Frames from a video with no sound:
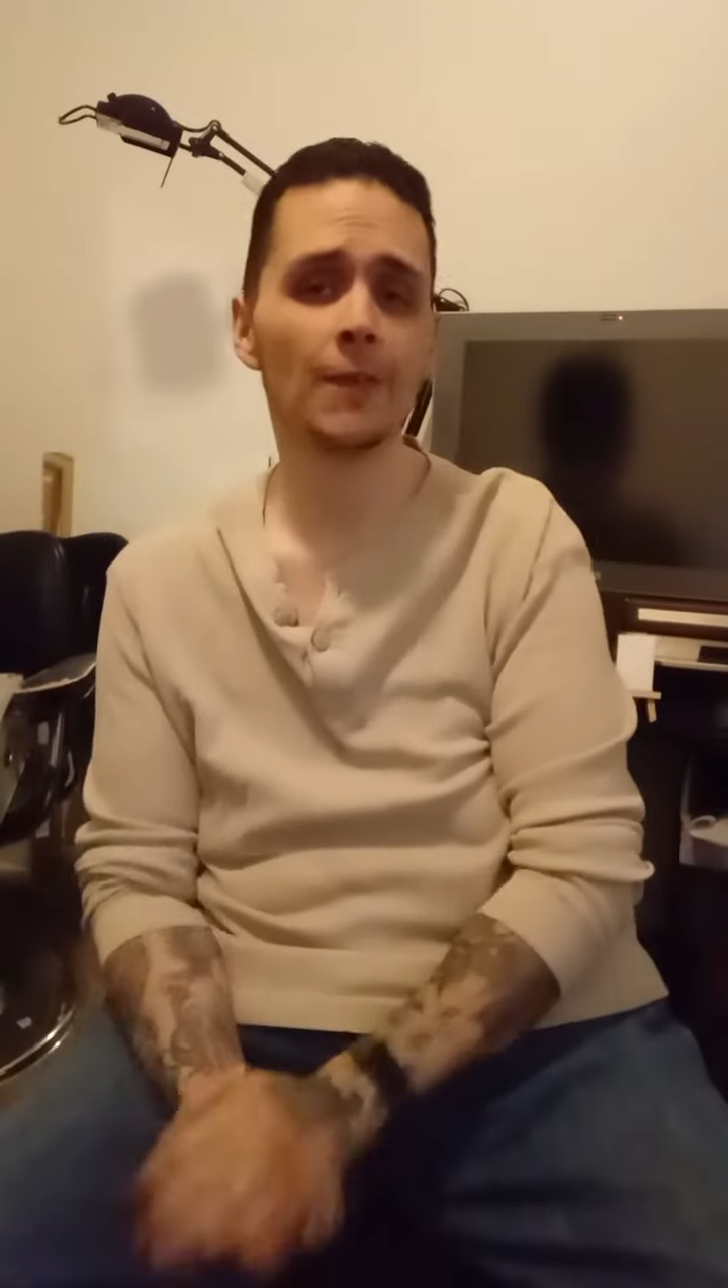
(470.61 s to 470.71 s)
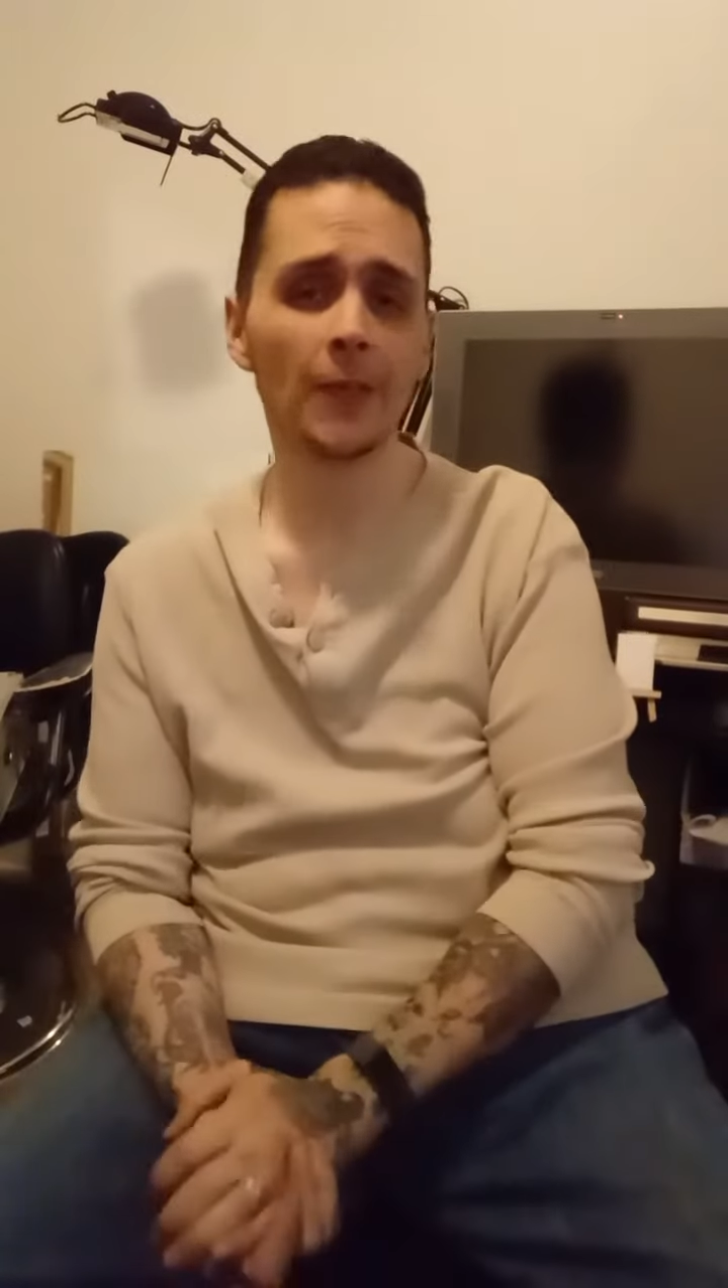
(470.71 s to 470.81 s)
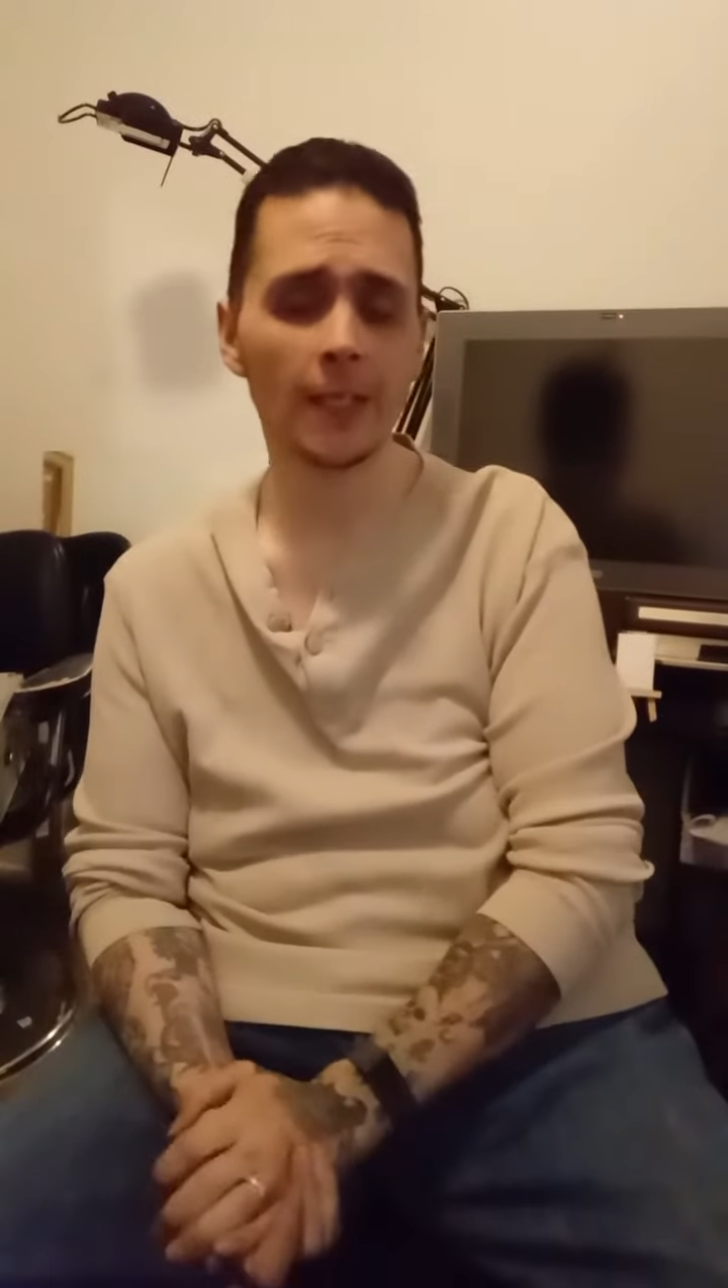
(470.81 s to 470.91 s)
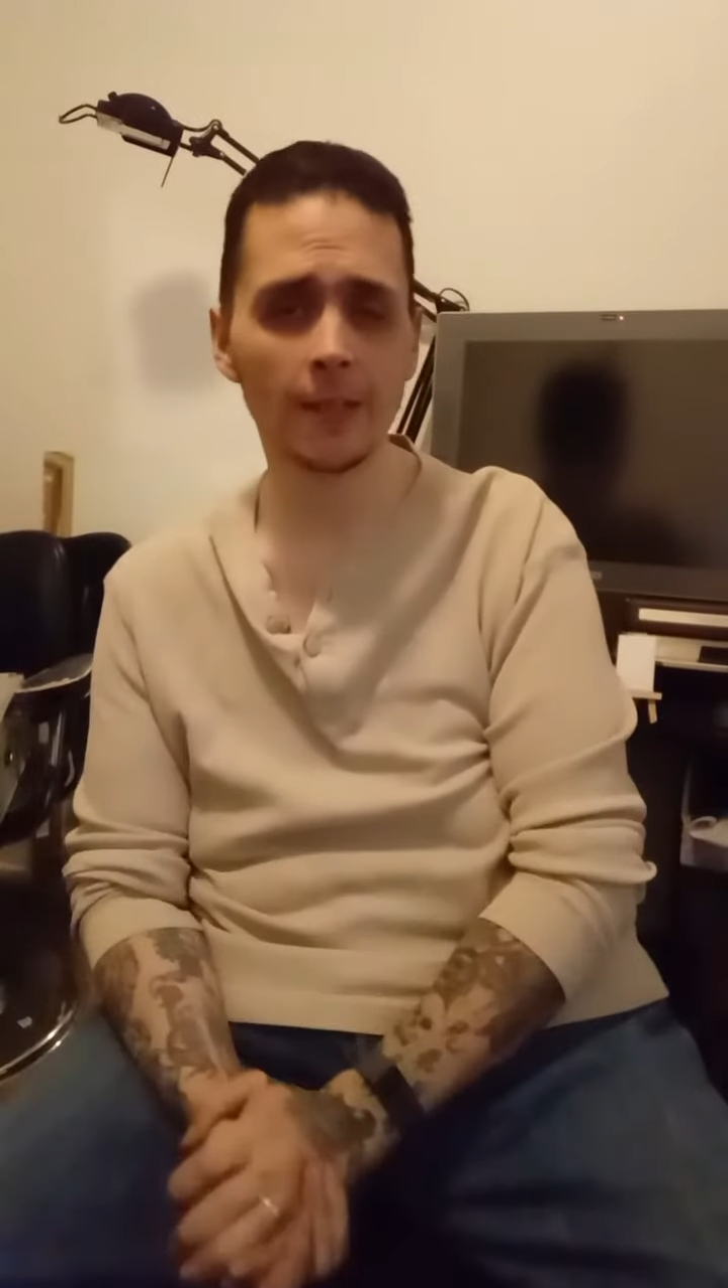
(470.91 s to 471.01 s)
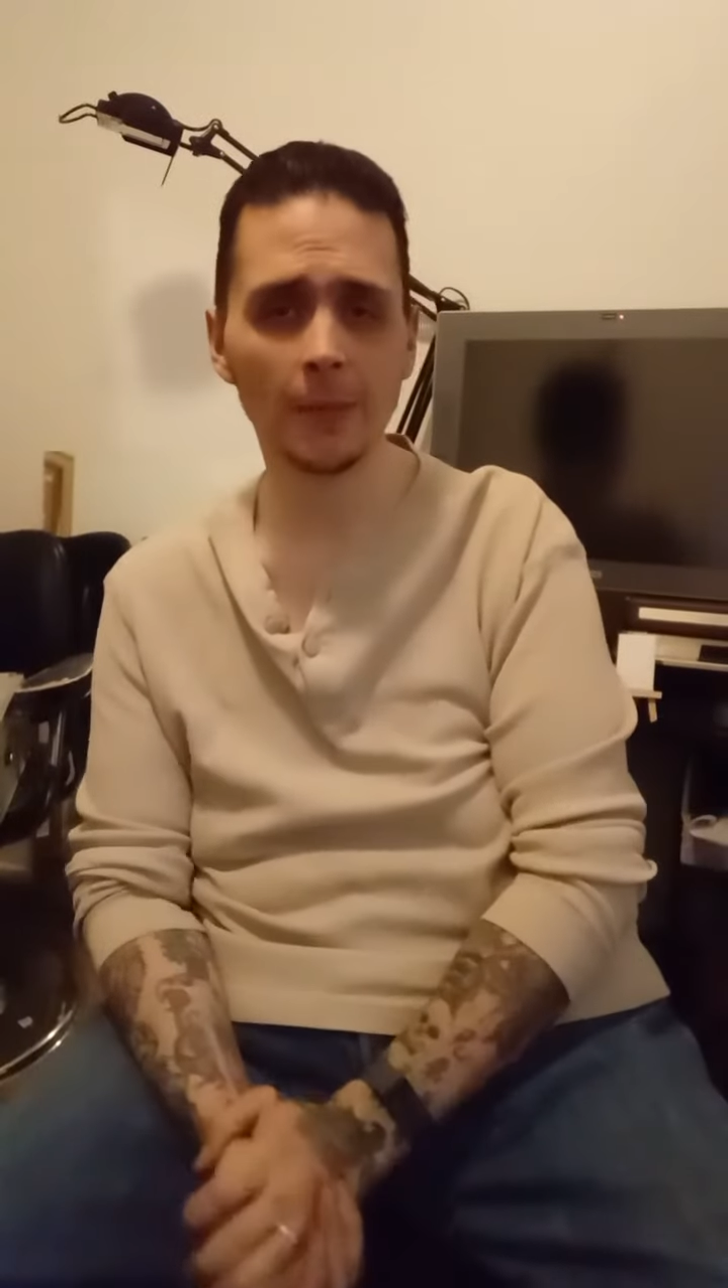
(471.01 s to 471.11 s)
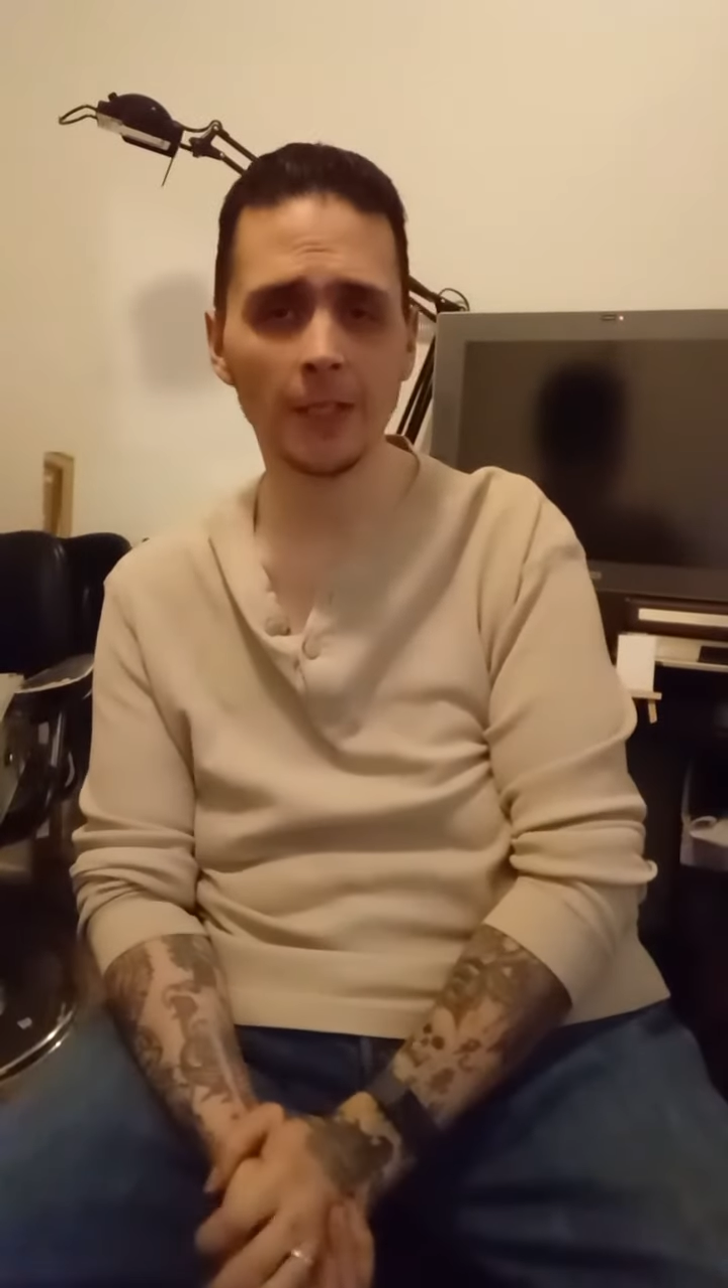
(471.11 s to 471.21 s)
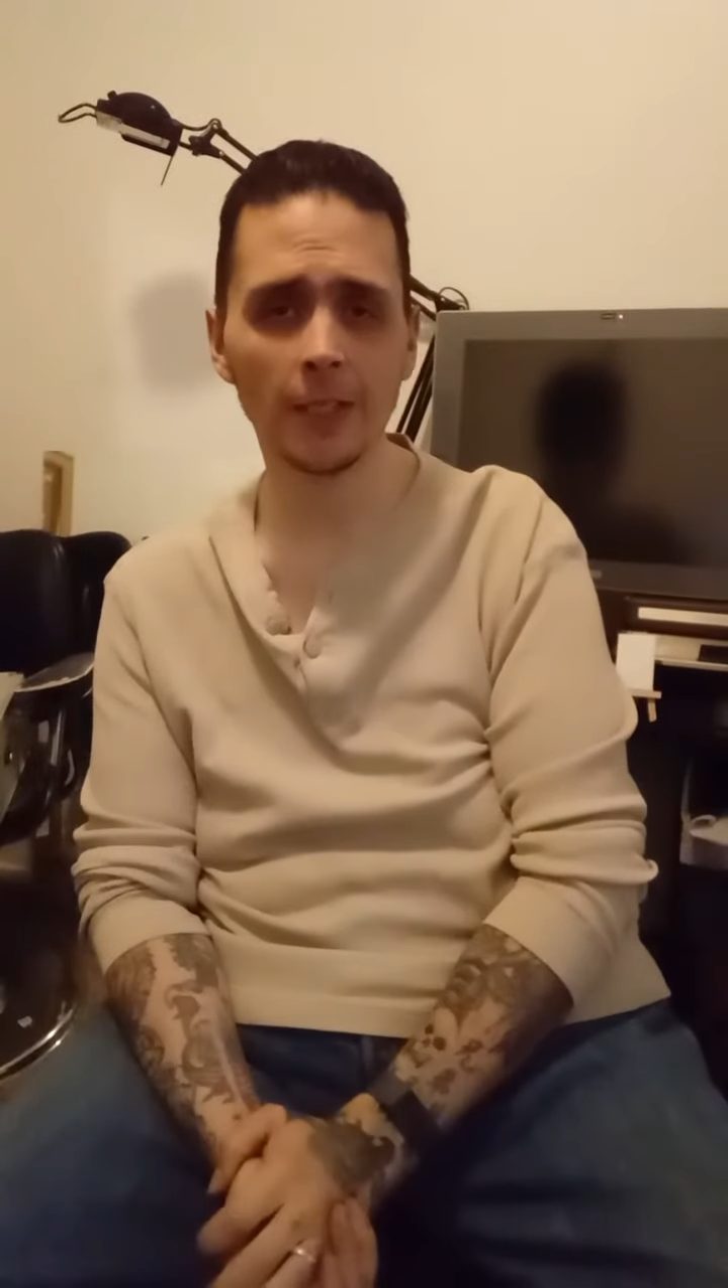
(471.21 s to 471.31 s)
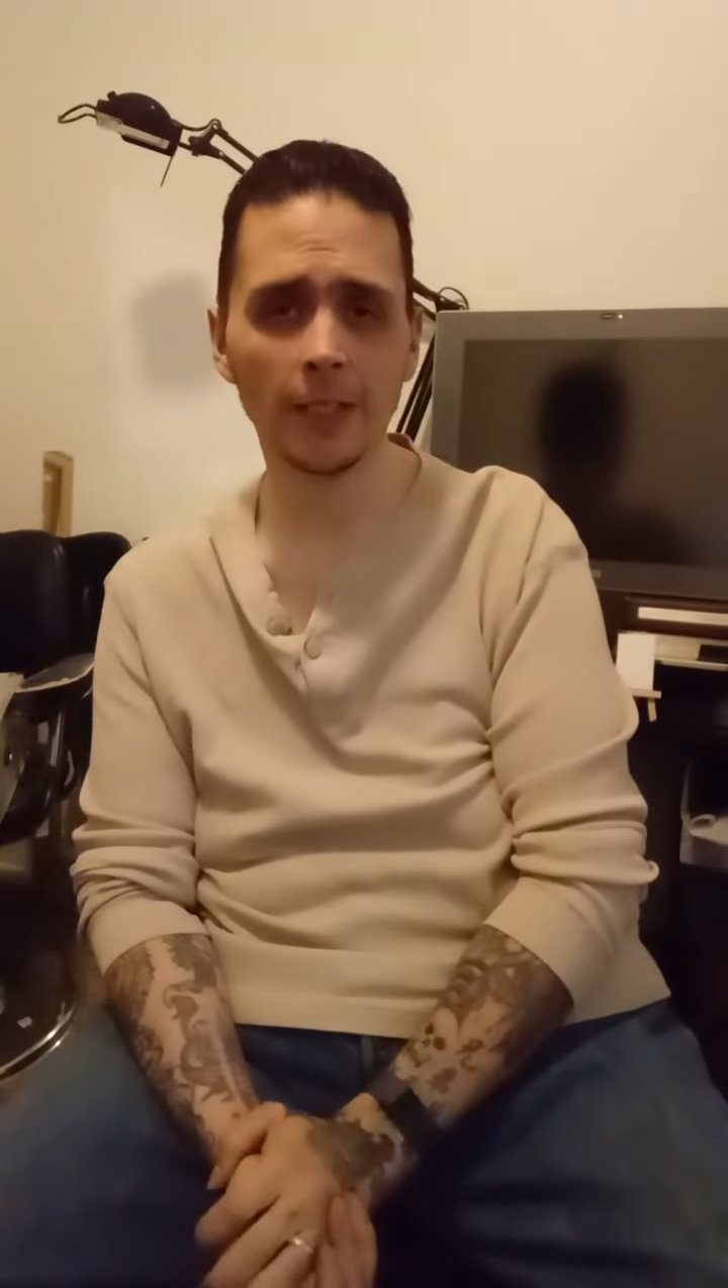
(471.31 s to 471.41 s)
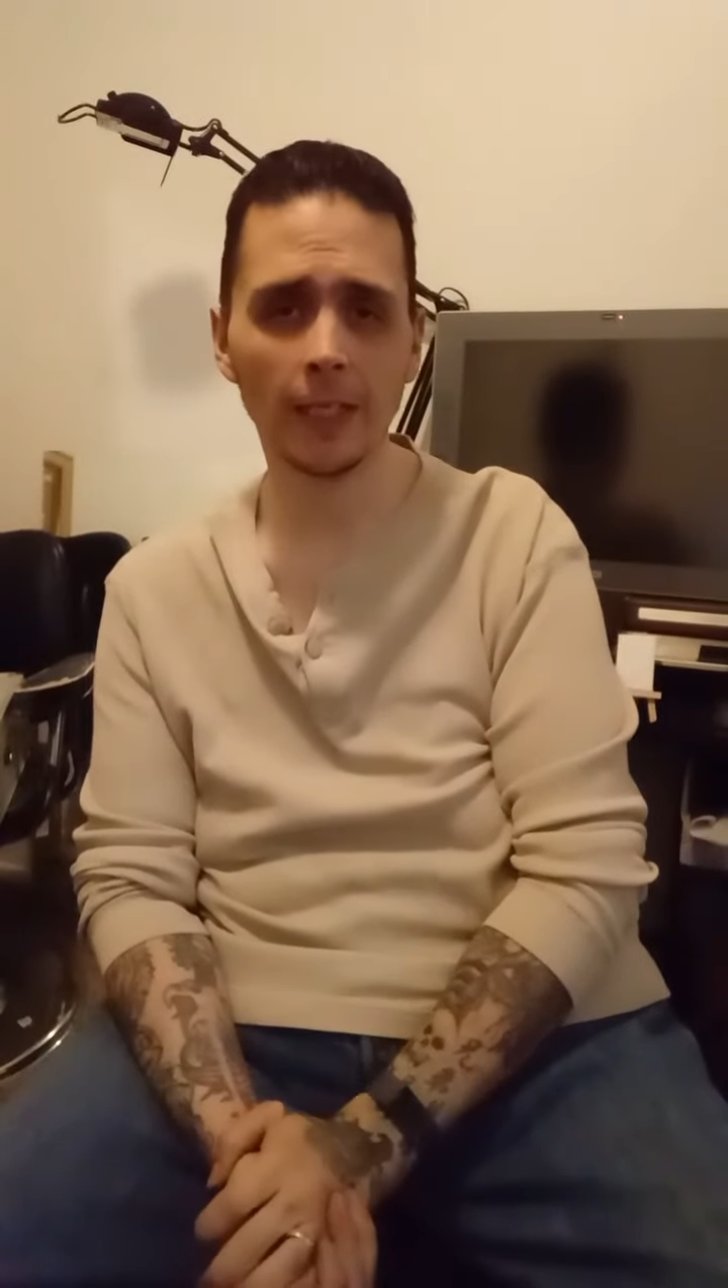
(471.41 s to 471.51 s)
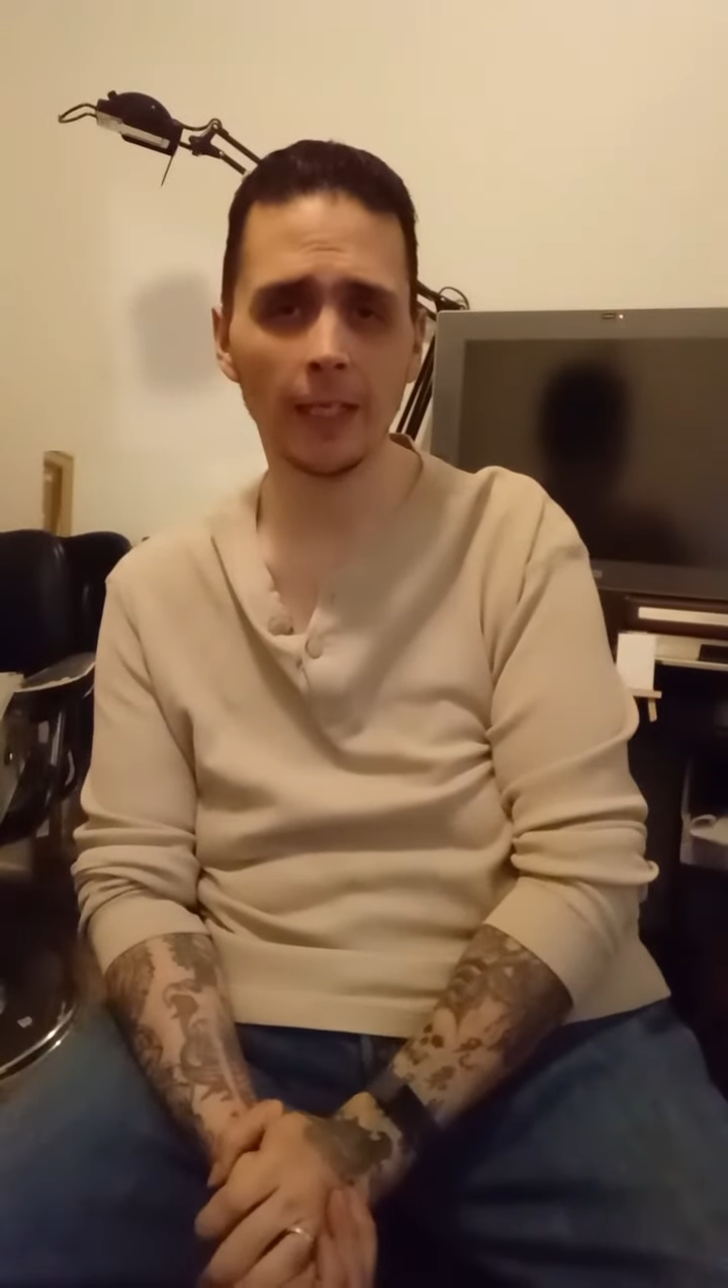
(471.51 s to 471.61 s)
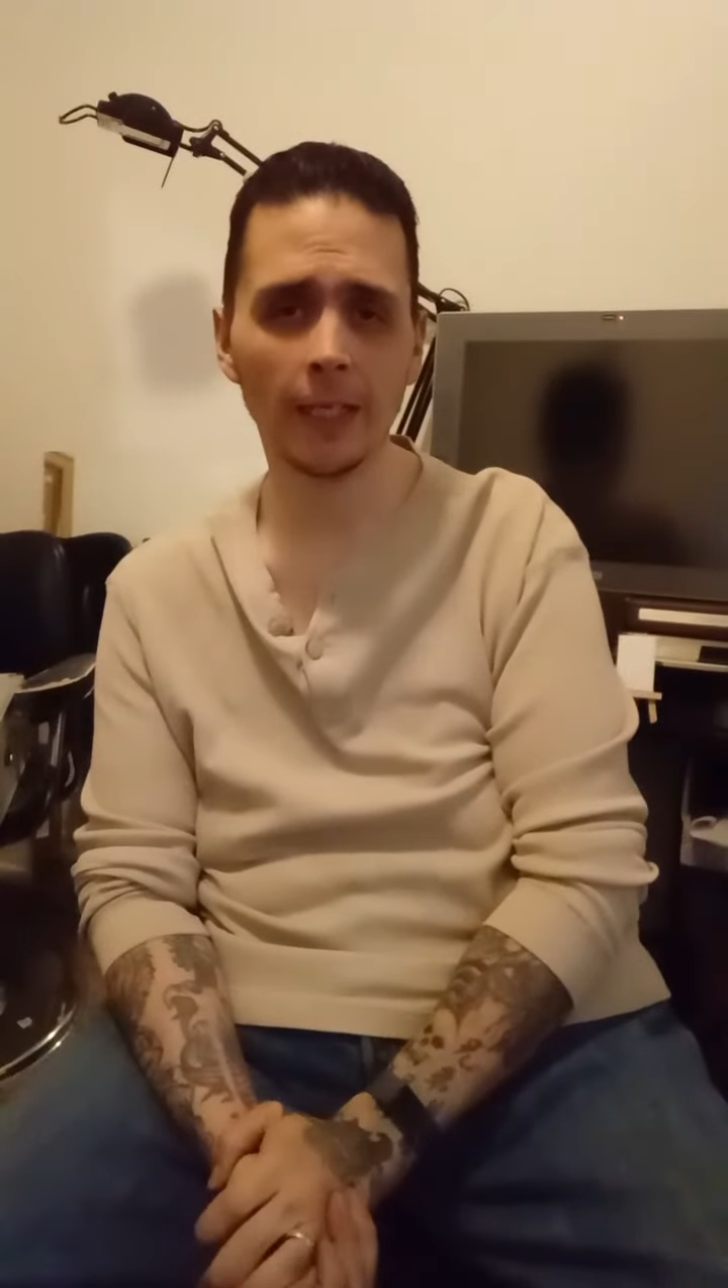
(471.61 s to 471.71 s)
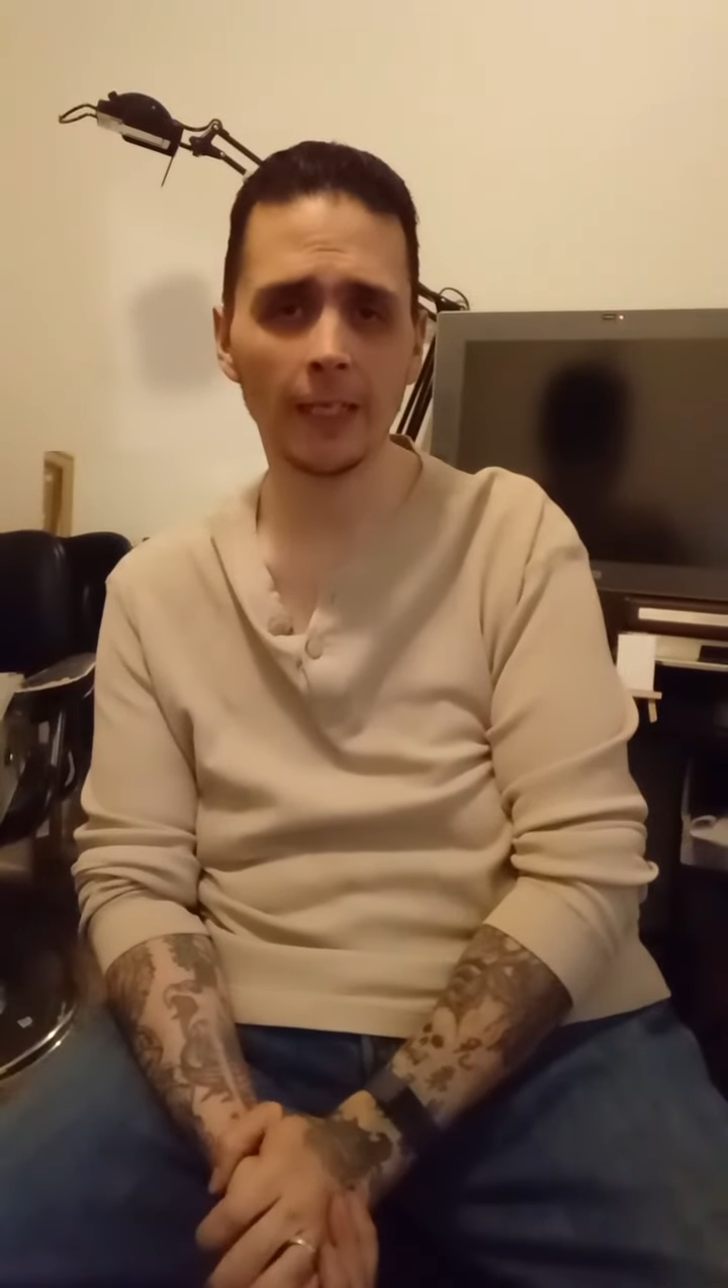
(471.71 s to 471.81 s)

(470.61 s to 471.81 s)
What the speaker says: forget to mention